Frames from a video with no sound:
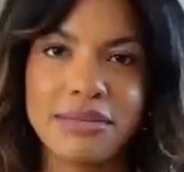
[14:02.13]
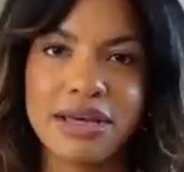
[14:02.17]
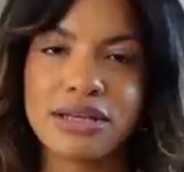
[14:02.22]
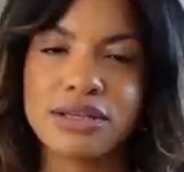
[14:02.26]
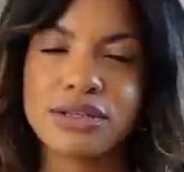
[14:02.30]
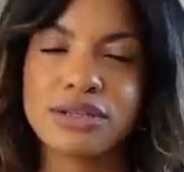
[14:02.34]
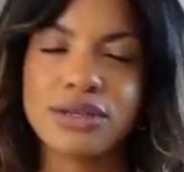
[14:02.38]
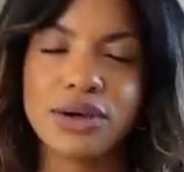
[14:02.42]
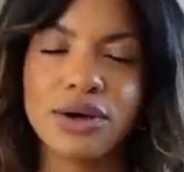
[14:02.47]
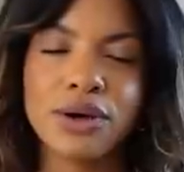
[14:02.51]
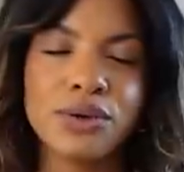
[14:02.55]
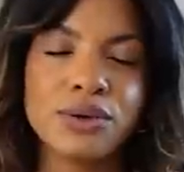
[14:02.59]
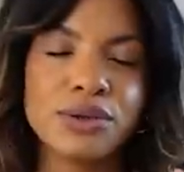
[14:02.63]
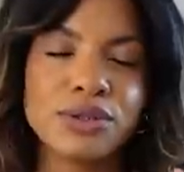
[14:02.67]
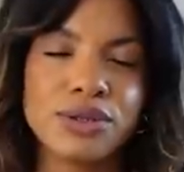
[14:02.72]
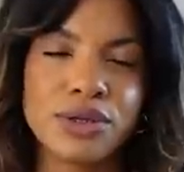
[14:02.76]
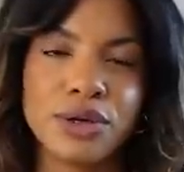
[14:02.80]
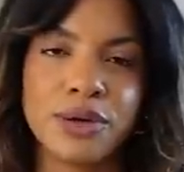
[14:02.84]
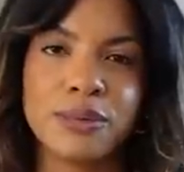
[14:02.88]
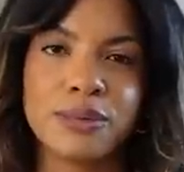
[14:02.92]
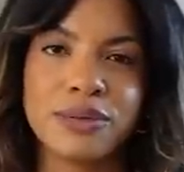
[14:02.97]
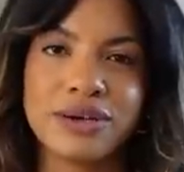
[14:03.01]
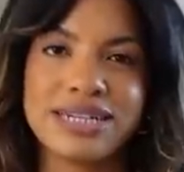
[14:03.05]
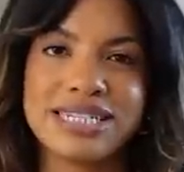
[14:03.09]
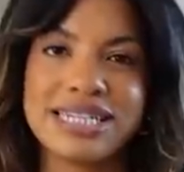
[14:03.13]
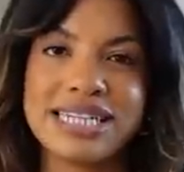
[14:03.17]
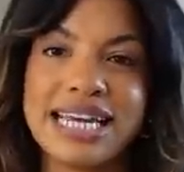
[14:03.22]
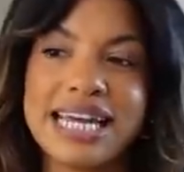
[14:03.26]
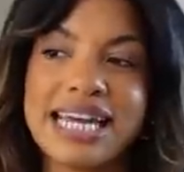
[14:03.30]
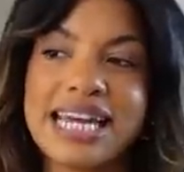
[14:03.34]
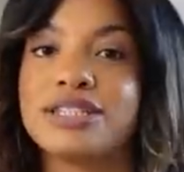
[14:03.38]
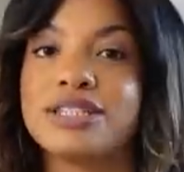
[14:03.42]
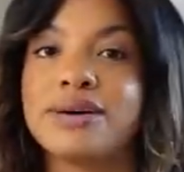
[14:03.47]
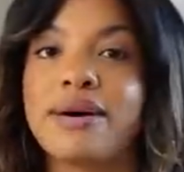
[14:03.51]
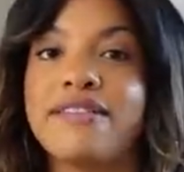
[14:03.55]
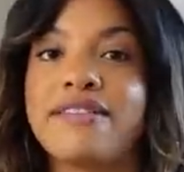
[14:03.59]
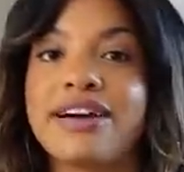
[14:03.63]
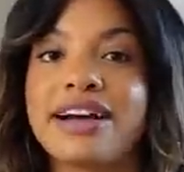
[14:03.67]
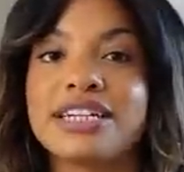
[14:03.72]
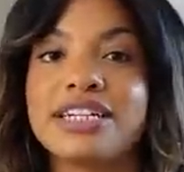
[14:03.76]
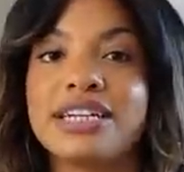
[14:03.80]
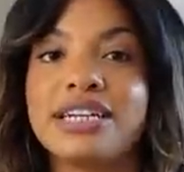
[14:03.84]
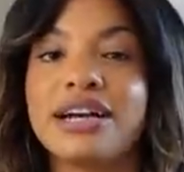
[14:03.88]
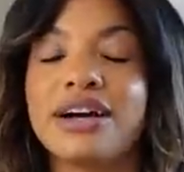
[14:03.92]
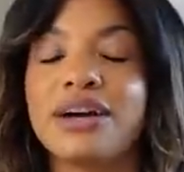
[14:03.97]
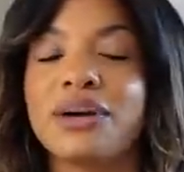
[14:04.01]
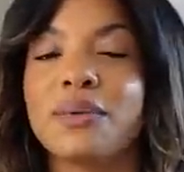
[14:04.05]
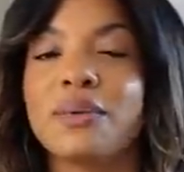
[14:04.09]
They're so, so pretty. So I've
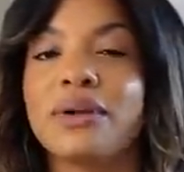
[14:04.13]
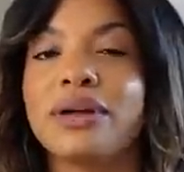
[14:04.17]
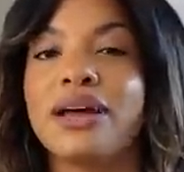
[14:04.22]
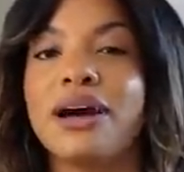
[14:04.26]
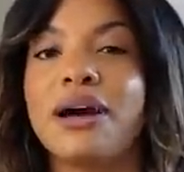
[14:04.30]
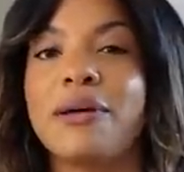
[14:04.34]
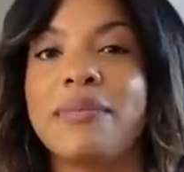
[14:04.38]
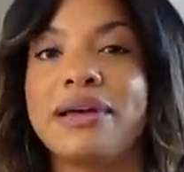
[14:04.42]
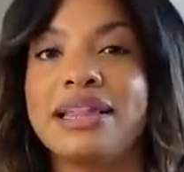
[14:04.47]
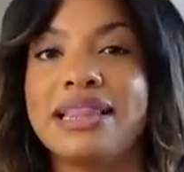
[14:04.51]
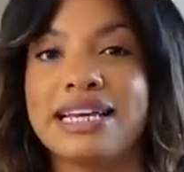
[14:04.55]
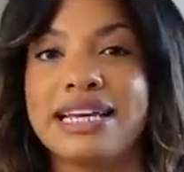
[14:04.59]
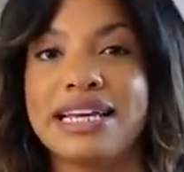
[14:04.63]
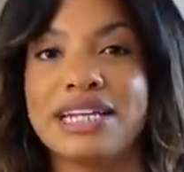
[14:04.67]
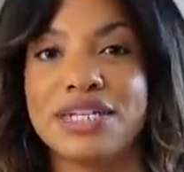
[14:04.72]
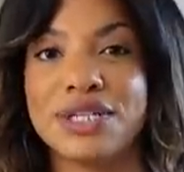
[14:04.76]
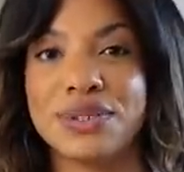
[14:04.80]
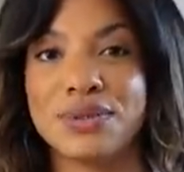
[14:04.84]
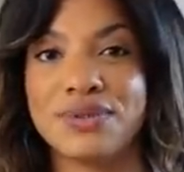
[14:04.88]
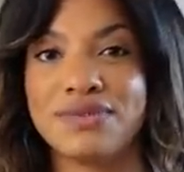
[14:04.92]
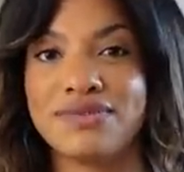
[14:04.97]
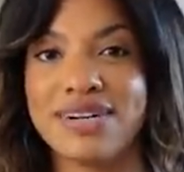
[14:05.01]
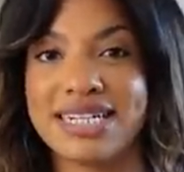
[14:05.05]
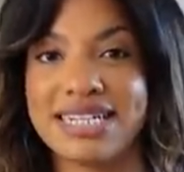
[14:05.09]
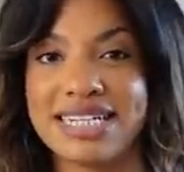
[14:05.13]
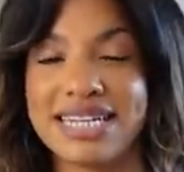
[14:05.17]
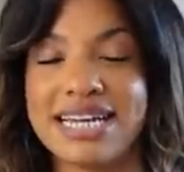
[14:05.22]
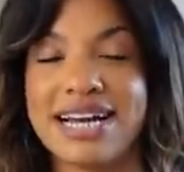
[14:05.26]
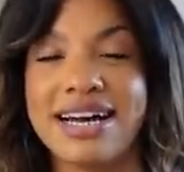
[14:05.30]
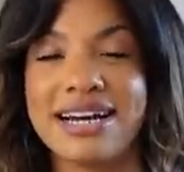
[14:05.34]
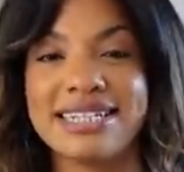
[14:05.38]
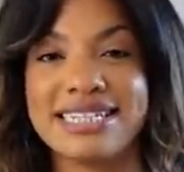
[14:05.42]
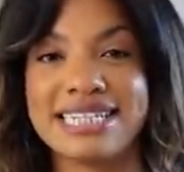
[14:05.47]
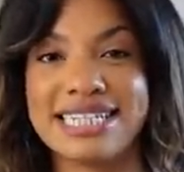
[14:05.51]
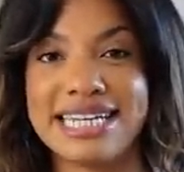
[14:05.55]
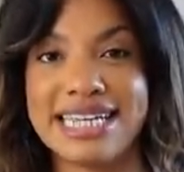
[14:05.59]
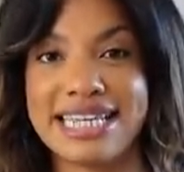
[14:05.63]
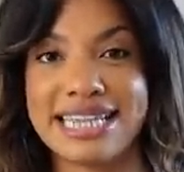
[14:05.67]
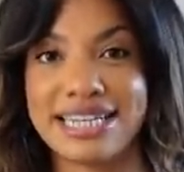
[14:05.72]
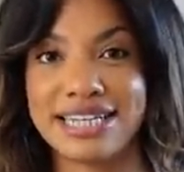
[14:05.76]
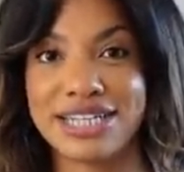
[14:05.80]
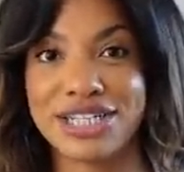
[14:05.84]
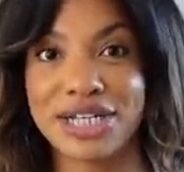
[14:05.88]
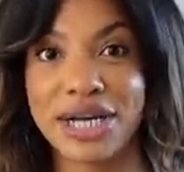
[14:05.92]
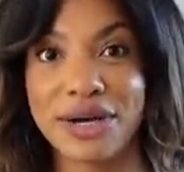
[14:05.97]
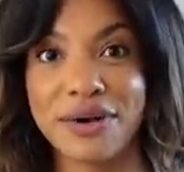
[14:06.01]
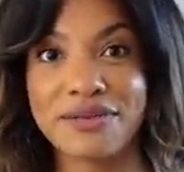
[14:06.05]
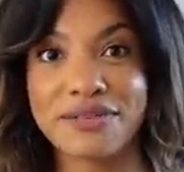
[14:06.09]
actually hung one up in the kitchen already underneath the
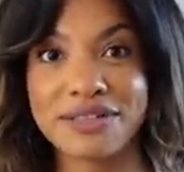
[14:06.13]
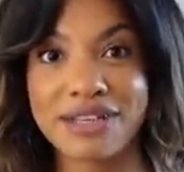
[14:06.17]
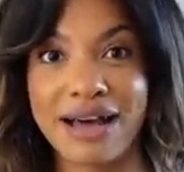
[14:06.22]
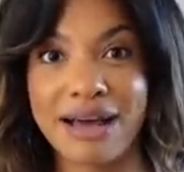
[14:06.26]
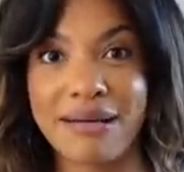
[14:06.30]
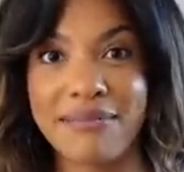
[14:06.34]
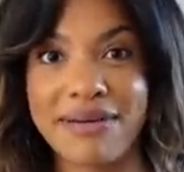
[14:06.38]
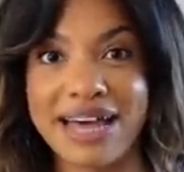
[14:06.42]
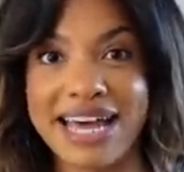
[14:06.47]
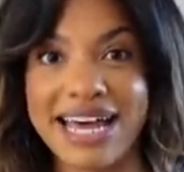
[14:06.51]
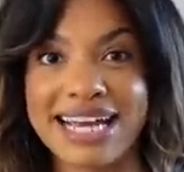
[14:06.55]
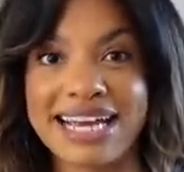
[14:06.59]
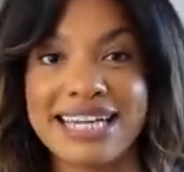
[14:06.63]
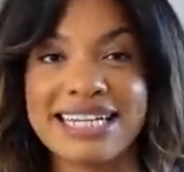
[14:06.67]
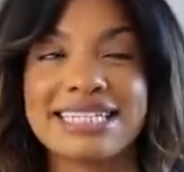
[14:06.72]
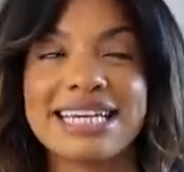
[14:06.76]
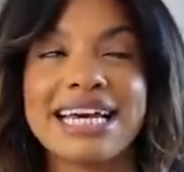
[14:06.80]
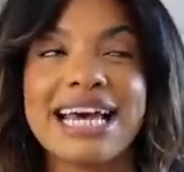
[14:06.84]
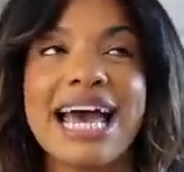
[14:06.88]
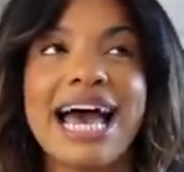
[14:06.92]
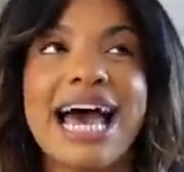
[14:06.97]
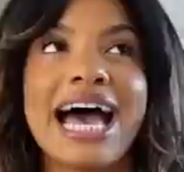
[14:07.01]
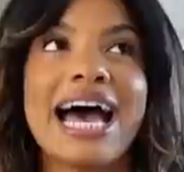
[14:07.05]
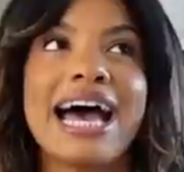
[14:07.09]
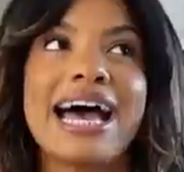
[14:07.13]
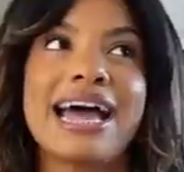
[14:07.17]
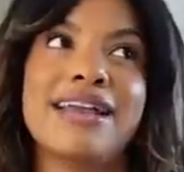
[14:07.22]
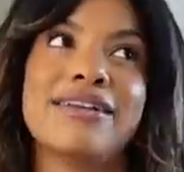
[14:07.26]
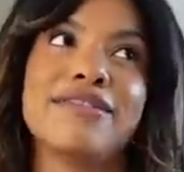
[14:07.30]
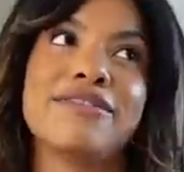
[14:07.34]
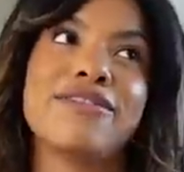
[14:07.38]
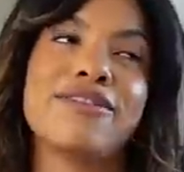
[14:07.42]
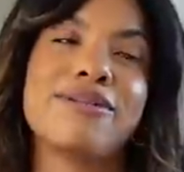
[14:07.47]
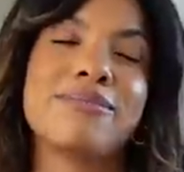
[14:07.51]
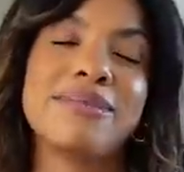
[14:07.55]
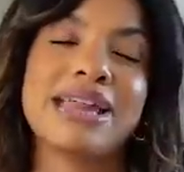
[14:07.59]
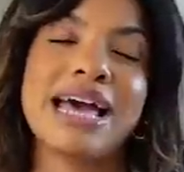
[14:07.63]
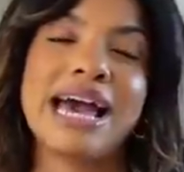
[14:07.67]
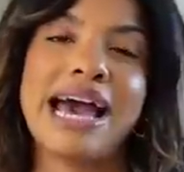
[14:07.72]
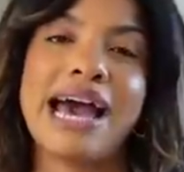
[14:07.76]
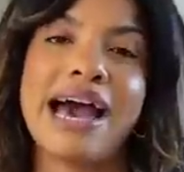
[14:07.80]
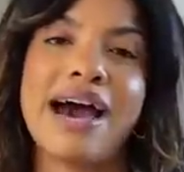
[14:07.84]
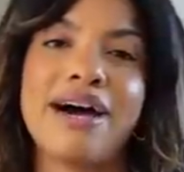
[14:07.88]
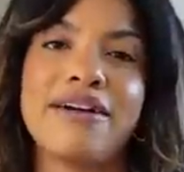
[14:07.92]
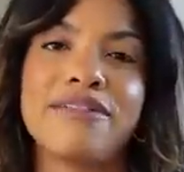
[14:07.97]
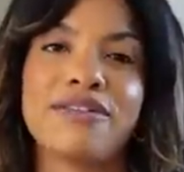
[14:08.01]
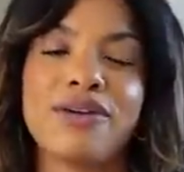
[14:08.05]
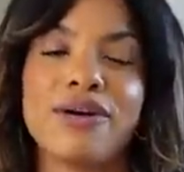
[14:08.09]
shelves that I made, and from there
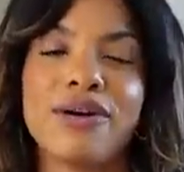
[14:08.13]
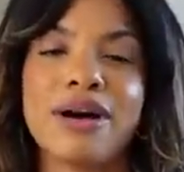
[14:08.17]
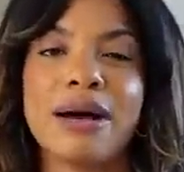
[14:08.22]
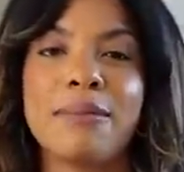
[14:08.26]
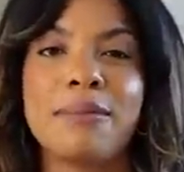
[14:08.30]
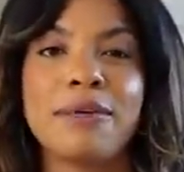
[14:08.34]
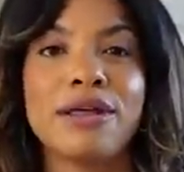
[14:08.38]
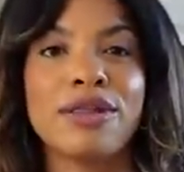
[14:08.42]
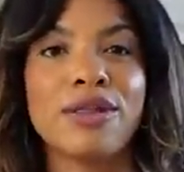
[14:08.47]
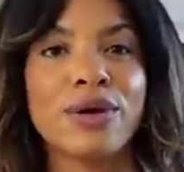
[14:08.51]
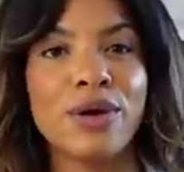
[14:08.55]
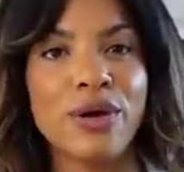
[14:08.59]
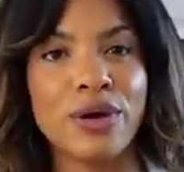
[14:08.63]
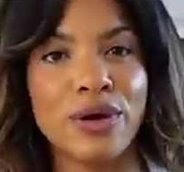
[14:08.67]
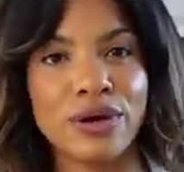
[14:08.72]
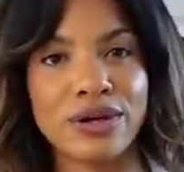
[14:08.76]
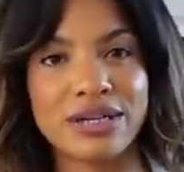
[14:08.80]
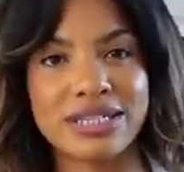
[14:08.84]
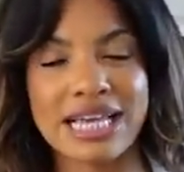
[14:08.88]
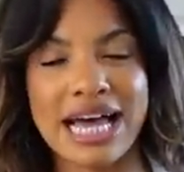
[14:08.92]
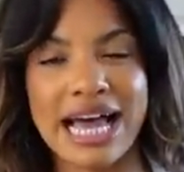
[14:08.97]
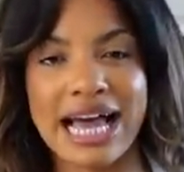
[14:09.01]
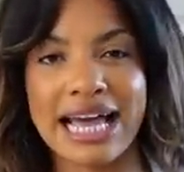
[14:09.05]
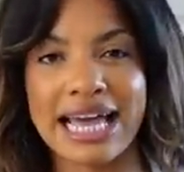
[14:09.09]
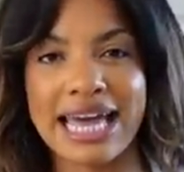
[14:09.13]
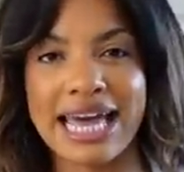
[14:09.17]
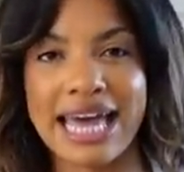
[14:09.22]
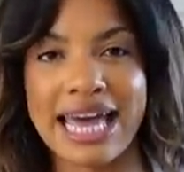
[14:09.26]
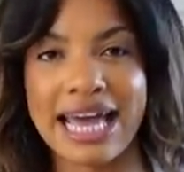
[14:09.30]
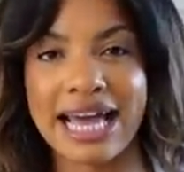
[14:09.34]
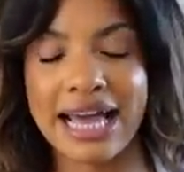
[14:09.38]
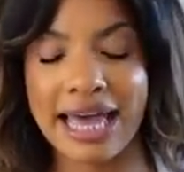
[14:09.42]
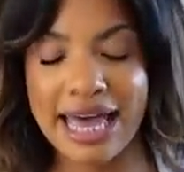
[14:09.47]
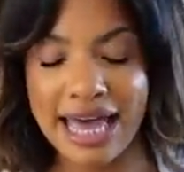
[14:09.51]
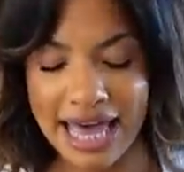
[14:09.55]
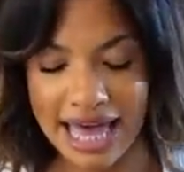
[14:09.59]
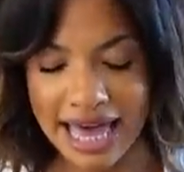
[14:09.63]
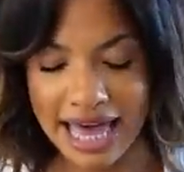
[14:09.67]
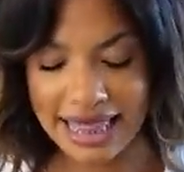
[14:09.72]
I've got a couple of the hooks hanging.